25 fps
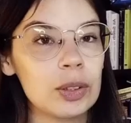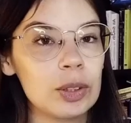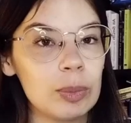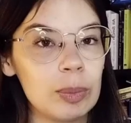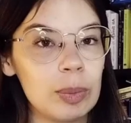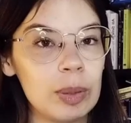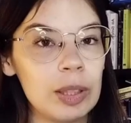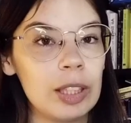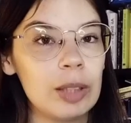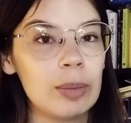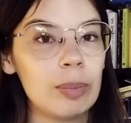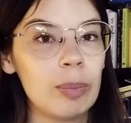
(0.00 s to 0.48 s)

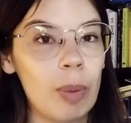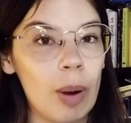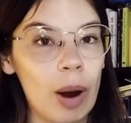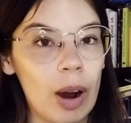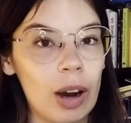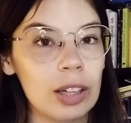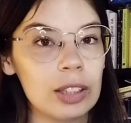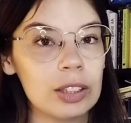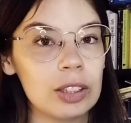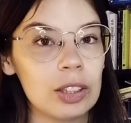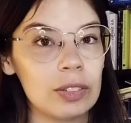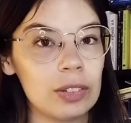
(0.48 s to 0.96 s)
be
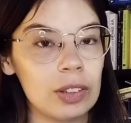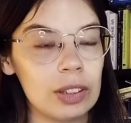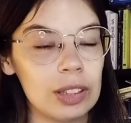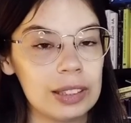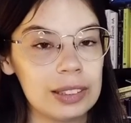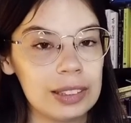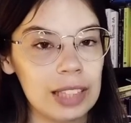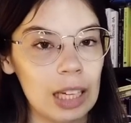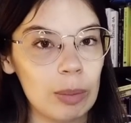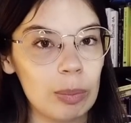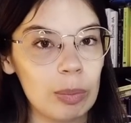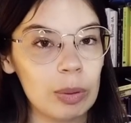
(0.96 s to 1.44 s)
part of the
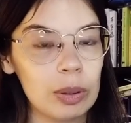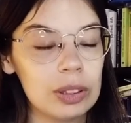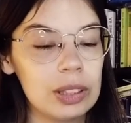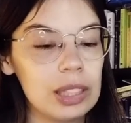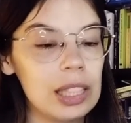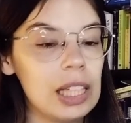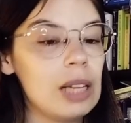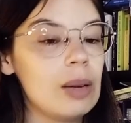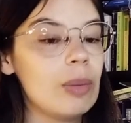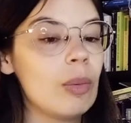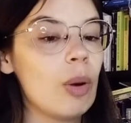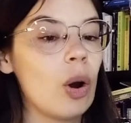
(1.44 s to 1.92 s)
disciple
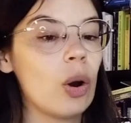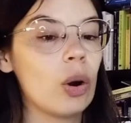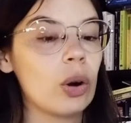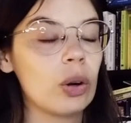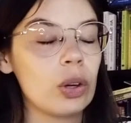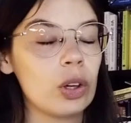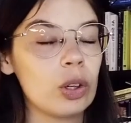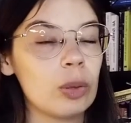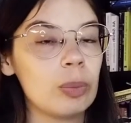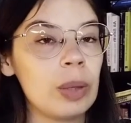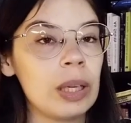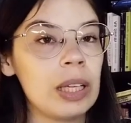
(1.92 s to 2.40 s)
team, or
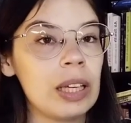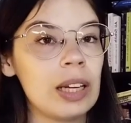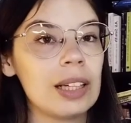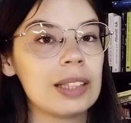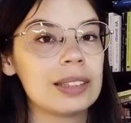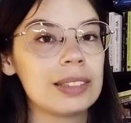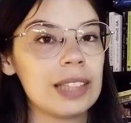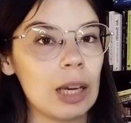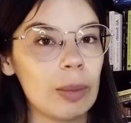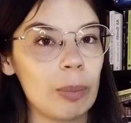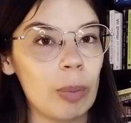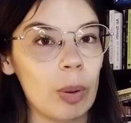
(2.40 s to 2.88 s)
could be the
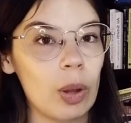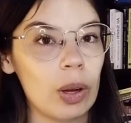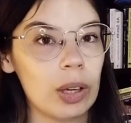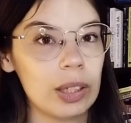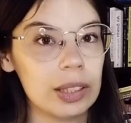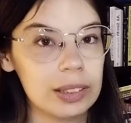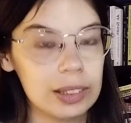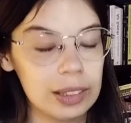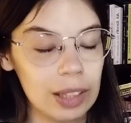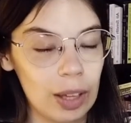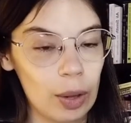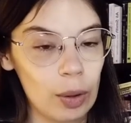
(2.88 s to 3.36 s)
disciple
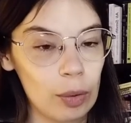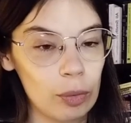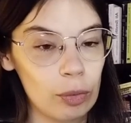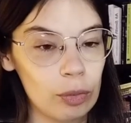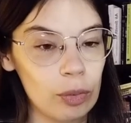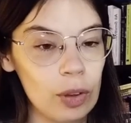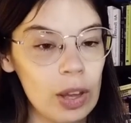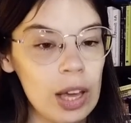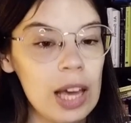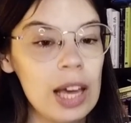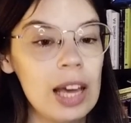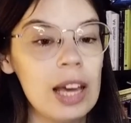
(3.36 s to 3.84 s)

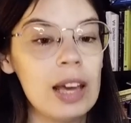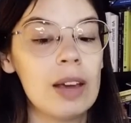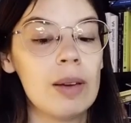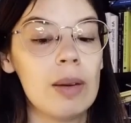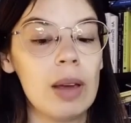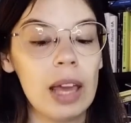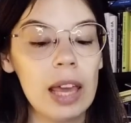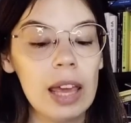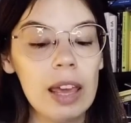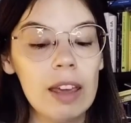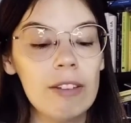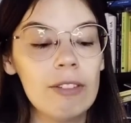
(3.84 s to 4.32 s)
herself,
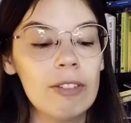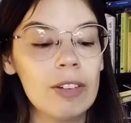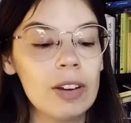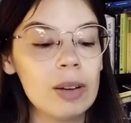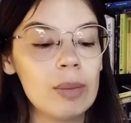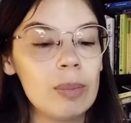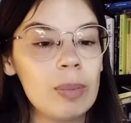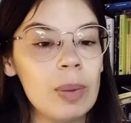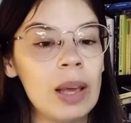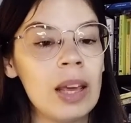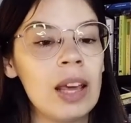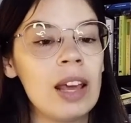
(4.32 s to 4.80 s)

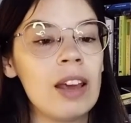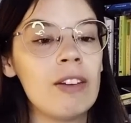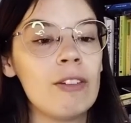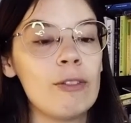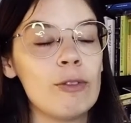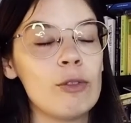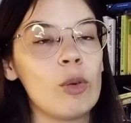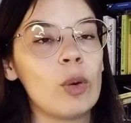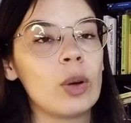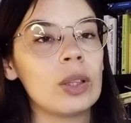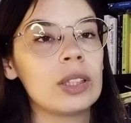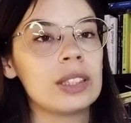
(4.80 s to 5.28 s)
even being
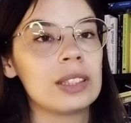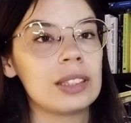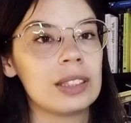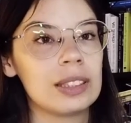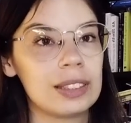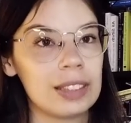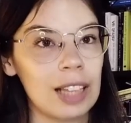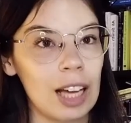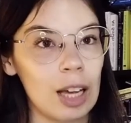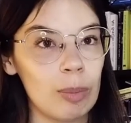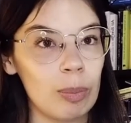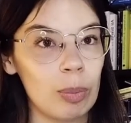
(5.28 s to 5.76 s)
Voight's
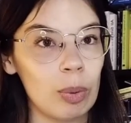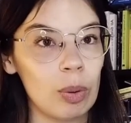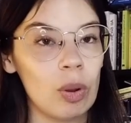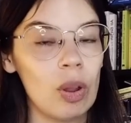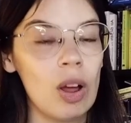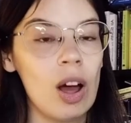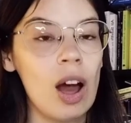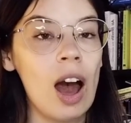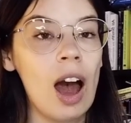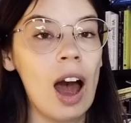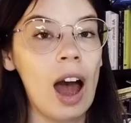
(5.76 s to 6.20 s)
disciple.